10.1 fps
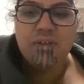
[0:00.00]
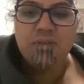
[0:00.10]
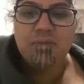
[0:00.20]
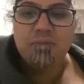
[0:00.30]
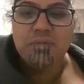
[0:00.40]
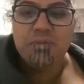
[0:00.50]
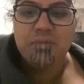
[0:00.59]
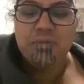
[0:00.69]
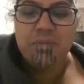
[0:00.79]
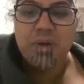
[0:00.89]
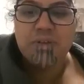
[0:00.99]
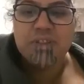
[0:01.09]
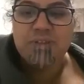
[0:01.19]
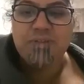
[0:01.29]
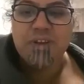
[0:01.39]
you're
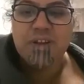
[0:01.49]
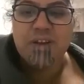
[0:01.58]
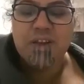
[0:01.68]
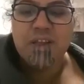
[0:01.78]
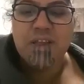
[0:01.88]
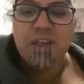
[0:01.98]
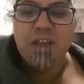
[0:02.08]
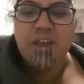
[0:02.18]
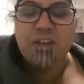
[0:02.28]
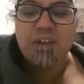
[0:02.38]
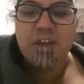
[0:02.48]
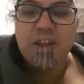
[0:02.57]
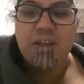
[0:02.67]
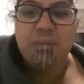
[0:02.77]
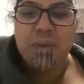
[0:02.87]
most definitely
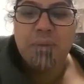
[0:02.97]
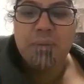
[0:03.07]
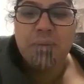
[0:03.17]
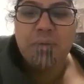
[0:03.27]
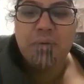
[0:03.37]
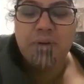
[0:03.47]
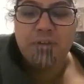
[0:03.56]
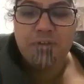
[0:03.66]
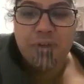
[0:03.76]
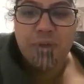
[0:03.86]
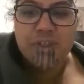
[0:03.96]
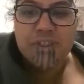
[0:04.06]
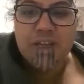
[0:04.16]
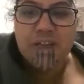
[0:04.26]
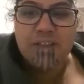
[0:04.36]
going to have people, if you are
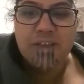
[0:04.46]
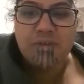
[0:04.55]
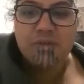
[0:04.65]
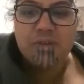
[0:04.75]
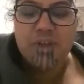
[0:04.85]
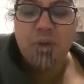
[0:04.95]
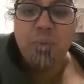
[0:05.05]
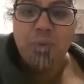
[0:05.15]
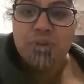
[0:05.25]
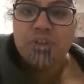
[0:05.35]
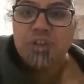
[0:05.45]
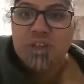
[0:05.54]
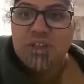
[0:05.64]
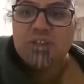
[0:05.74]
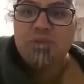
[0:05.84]
selling that, also
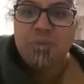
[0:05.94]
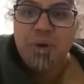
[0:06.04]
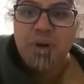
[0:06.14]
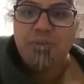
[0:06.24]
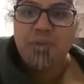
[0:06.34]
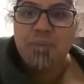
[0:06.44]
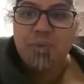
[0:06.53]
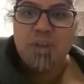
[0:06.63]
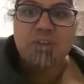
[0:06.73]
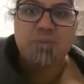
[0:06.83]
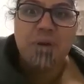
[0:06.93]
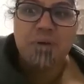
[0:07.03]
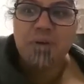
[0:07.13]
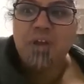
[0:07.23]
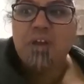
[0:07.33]
wanting to buy it from you as
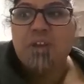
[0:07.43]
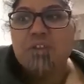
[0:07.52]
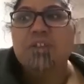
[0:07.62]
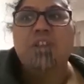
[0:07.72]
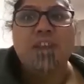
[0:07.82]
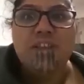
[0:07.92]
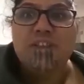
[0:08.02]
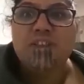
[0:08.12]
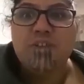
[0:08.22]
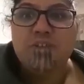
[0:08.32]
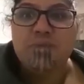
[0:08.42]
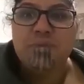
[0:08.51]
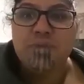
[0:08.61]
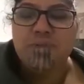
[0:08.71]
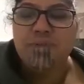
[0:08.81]
well. So that's
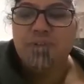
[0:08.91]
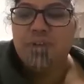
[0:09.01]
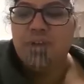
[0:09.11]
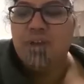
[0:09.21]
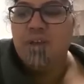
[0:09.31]
social proof.